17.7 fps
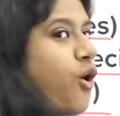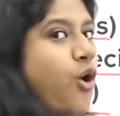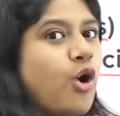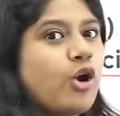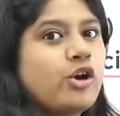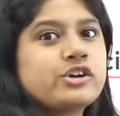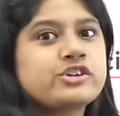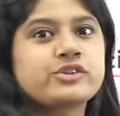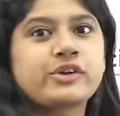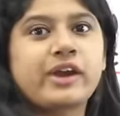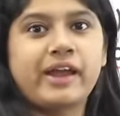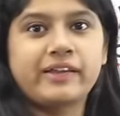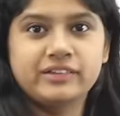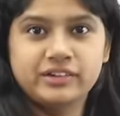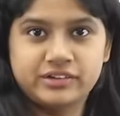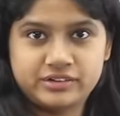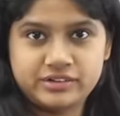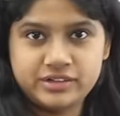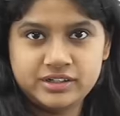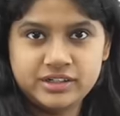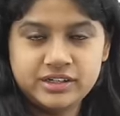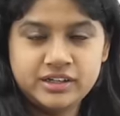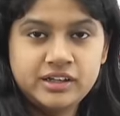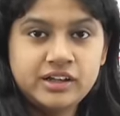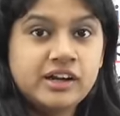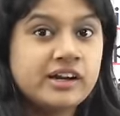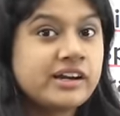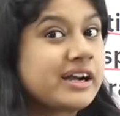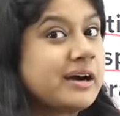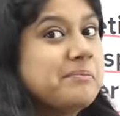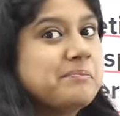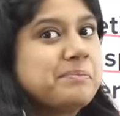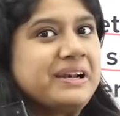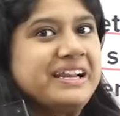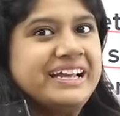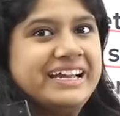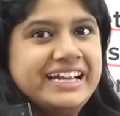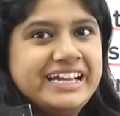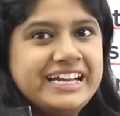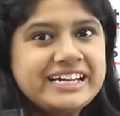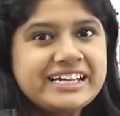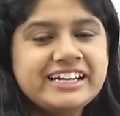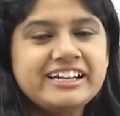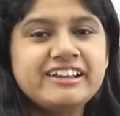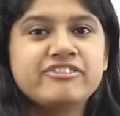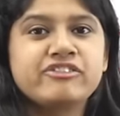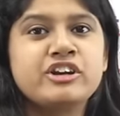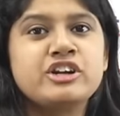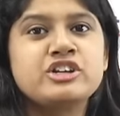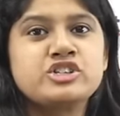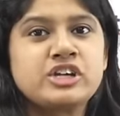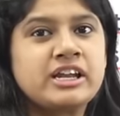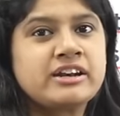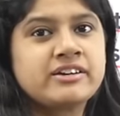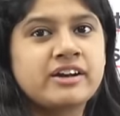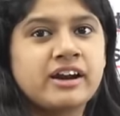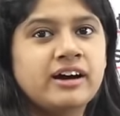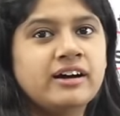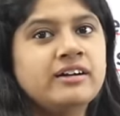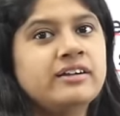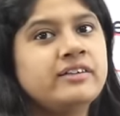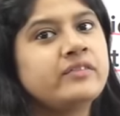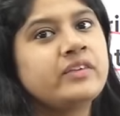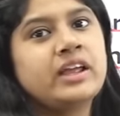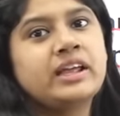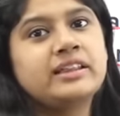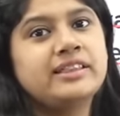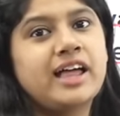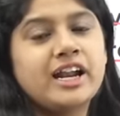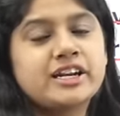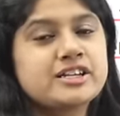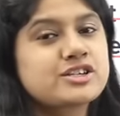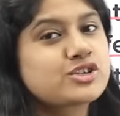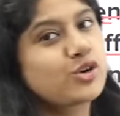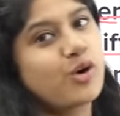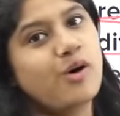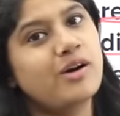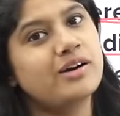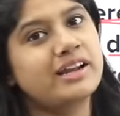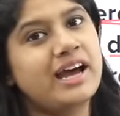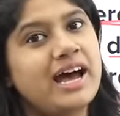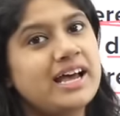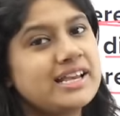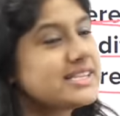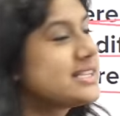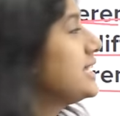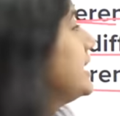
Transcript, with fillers: altogether, completely different genera, that is called as